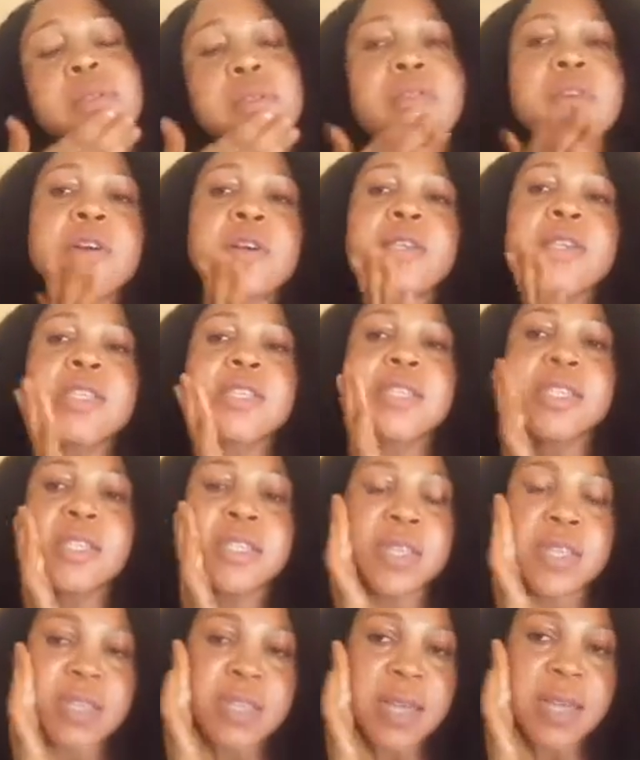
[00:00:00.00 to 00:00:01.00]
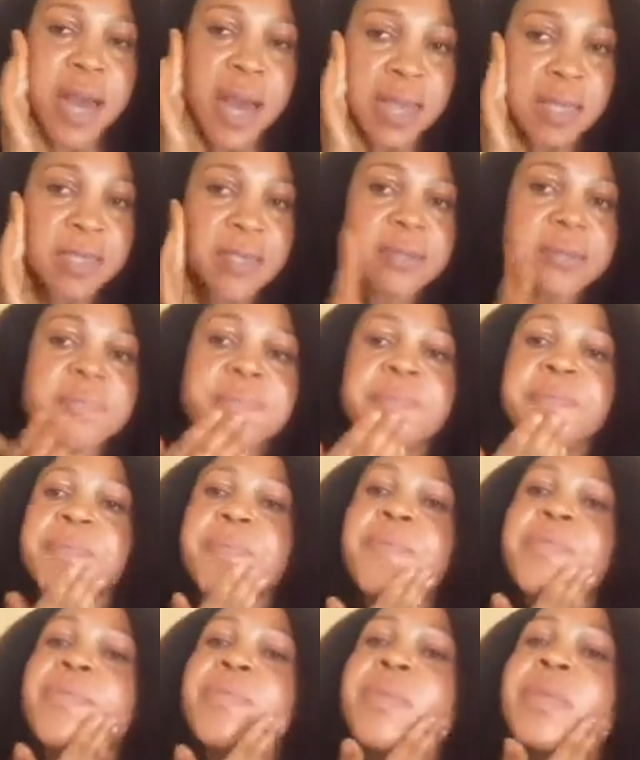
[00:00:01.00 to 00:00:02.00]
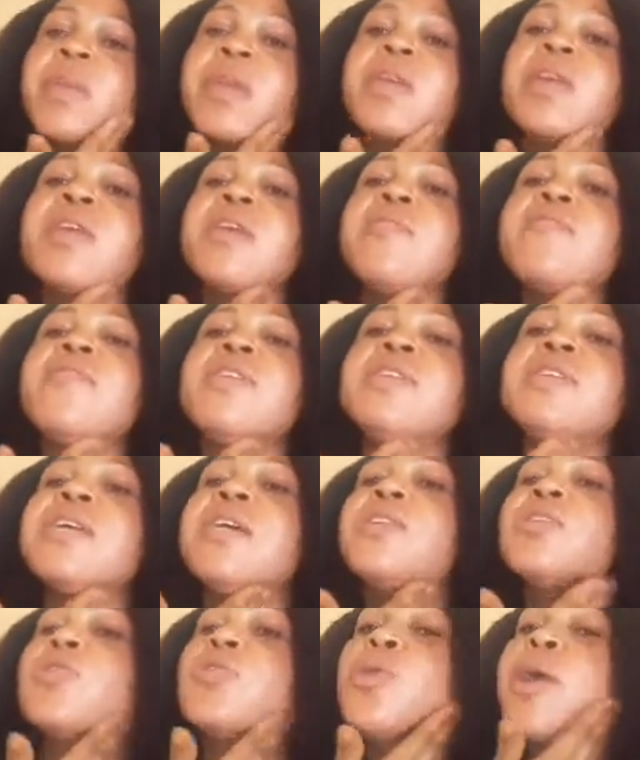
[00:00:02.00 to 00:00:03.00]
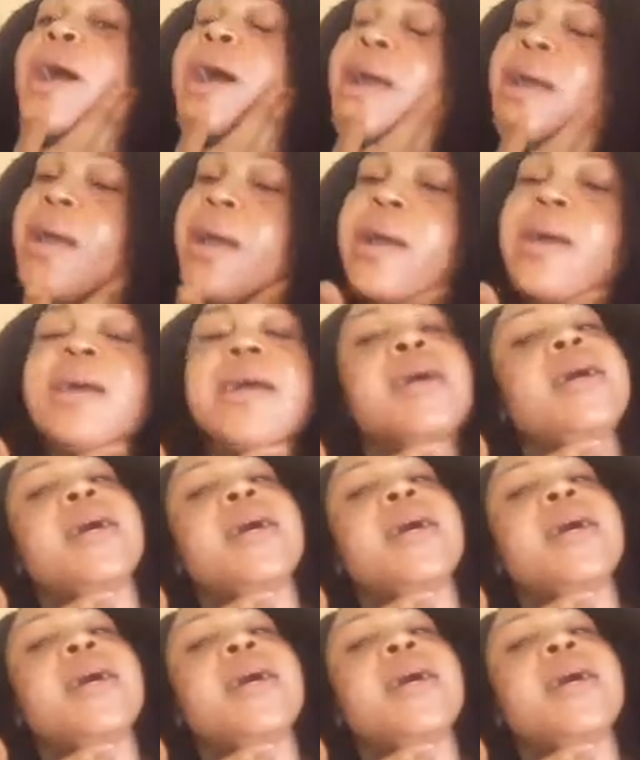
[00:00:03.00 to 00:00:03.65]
So this is it, guys. Give this a try